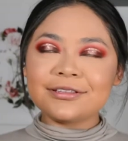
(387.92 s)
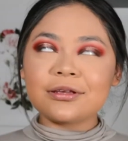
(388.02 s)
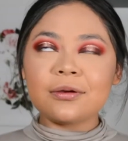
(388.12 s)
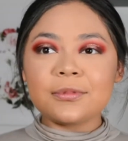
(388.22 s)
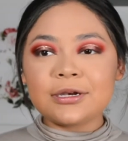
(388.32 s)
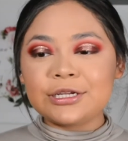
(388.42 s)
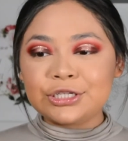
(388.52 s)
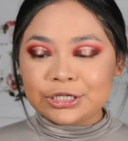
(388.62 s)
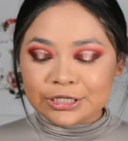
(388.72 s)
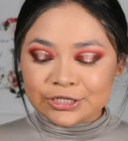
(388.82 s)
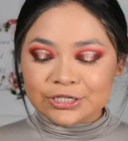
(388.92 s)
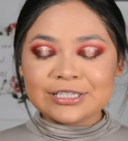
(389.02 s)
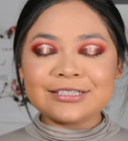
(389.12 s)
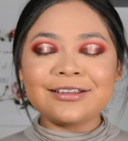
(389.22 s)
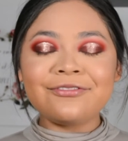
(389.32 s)
This combination is
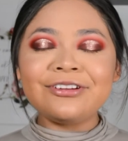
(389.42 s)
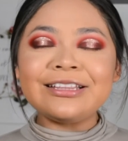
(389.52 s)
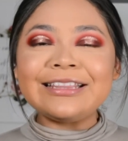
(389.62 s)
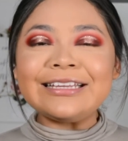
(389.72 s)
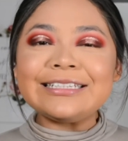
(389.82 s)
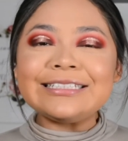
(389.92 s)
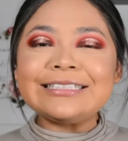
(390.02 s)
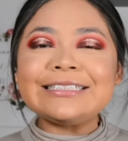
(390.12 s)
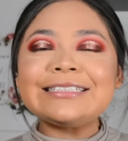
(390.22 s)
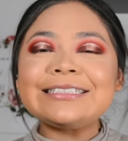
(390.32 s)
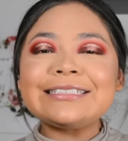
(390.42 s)
just everything.